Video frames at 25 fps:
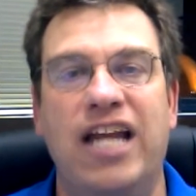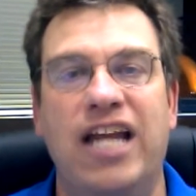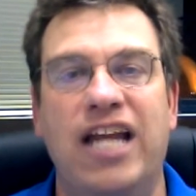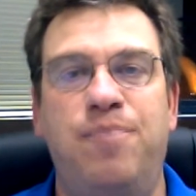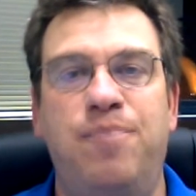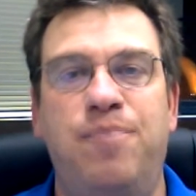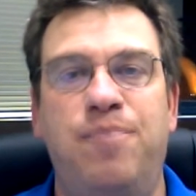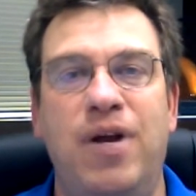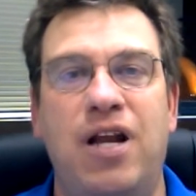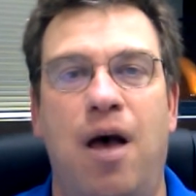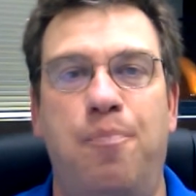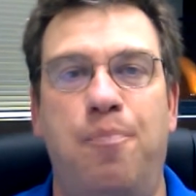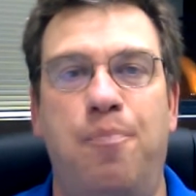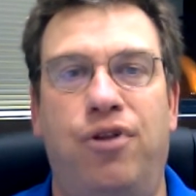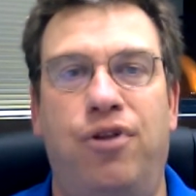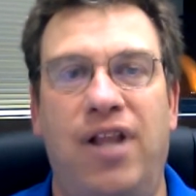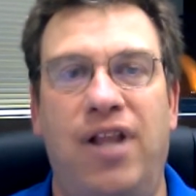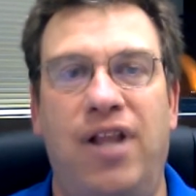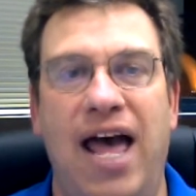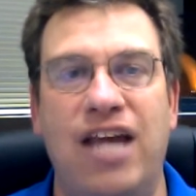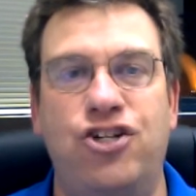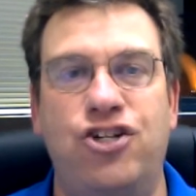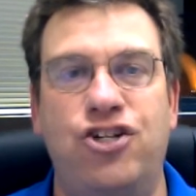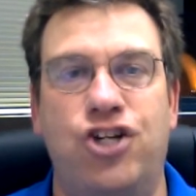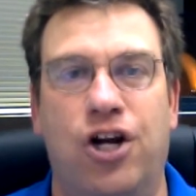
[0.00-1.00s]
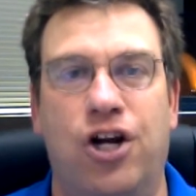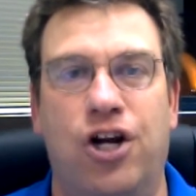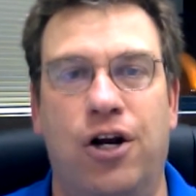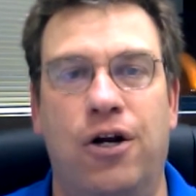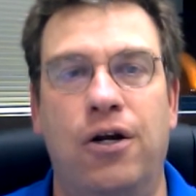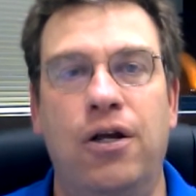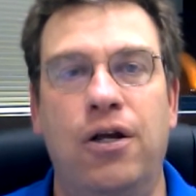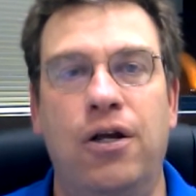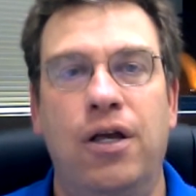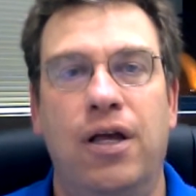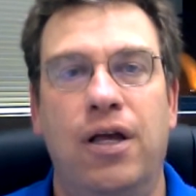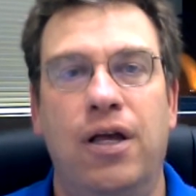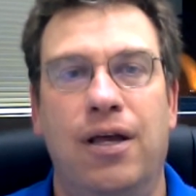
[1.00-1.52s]
It's been a
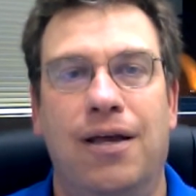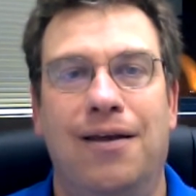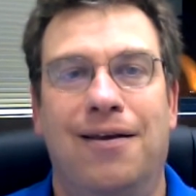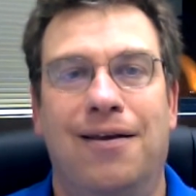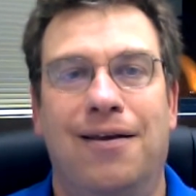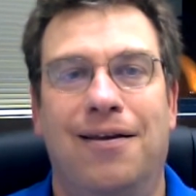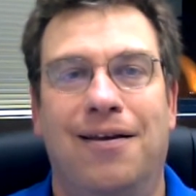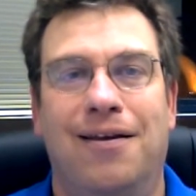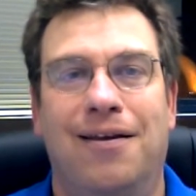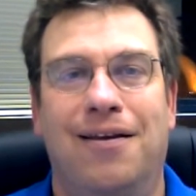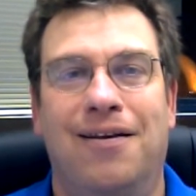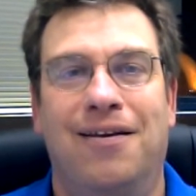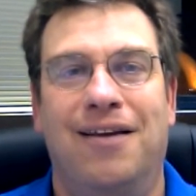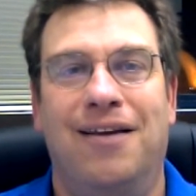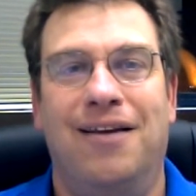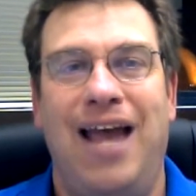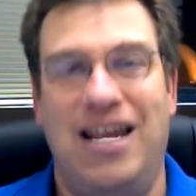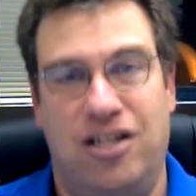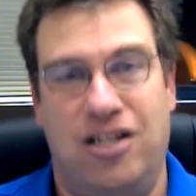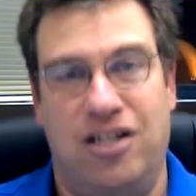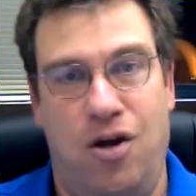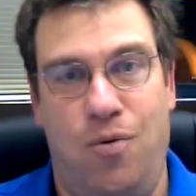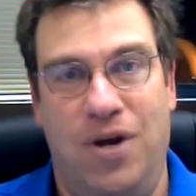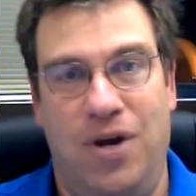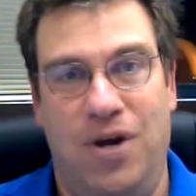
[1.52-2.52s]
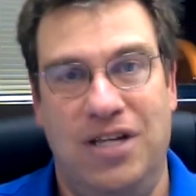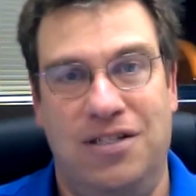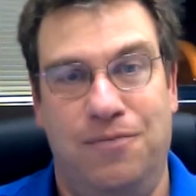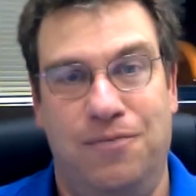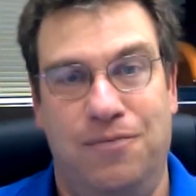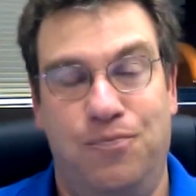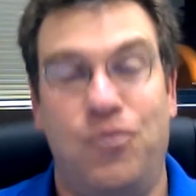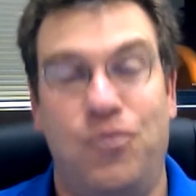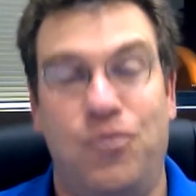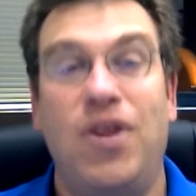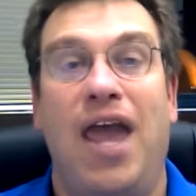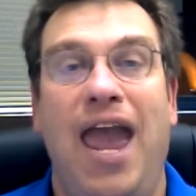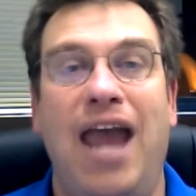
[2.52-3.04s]
pleasure, as always.
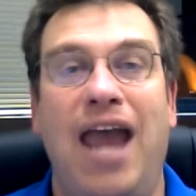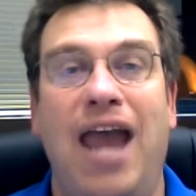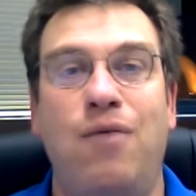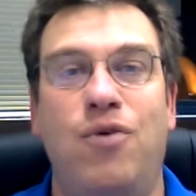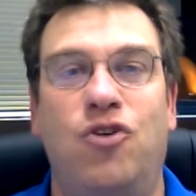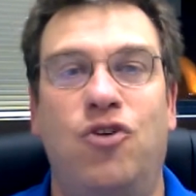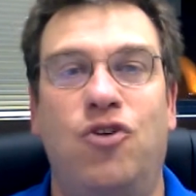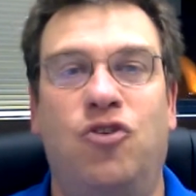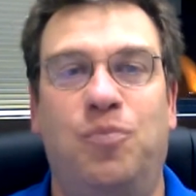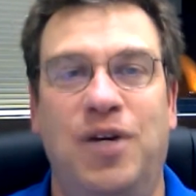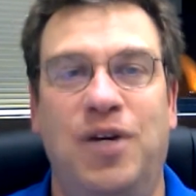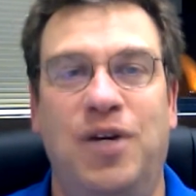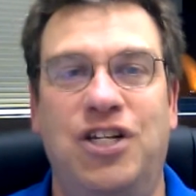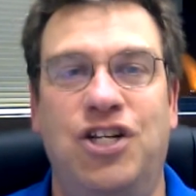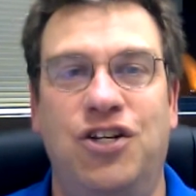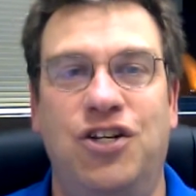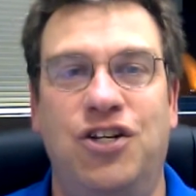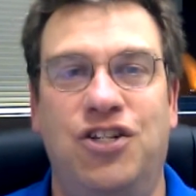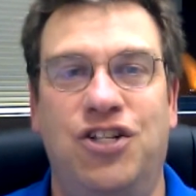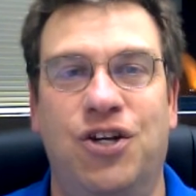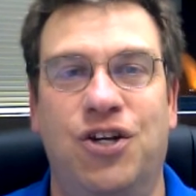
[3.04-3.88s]
And we'll speak to you